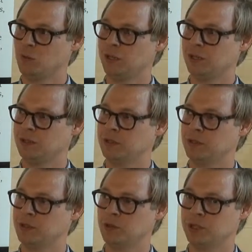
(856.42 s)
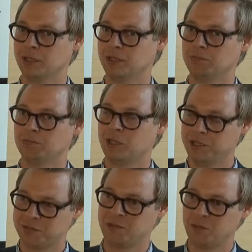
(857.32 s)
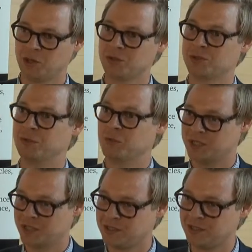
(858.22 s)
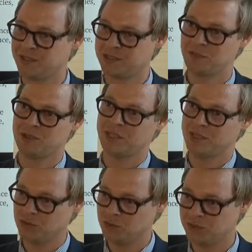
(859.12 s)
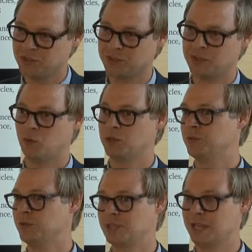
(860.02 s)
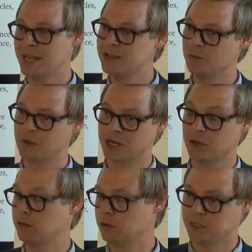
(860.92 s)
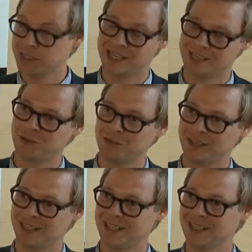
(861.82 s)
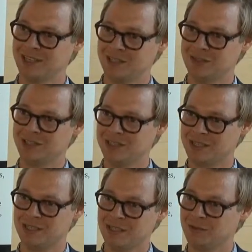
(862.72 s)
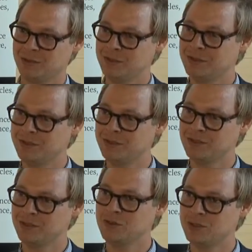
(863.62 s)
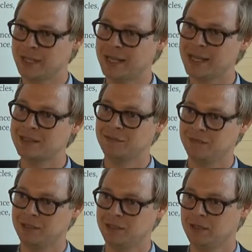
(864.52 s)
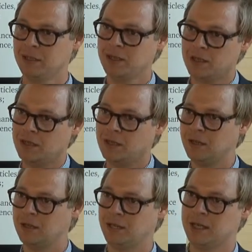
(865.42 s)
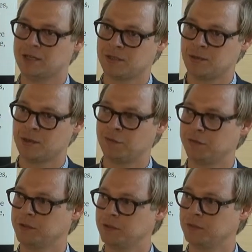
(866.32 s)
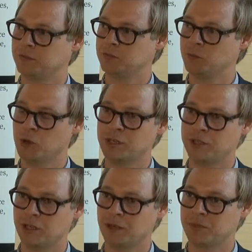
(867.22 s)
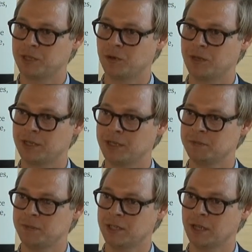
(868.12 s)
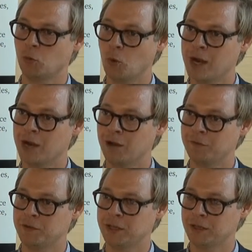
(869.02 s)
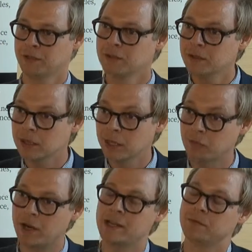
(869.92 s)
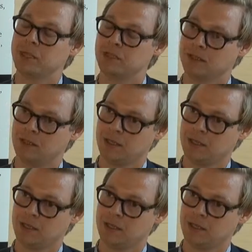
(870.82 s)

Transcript: well, not only the customers, but also the potential customers and the users or the one who just like your brand or dislike your brand. You can see, you can use that actively as a sort of, you know, promoting the company or at least being aware of the environment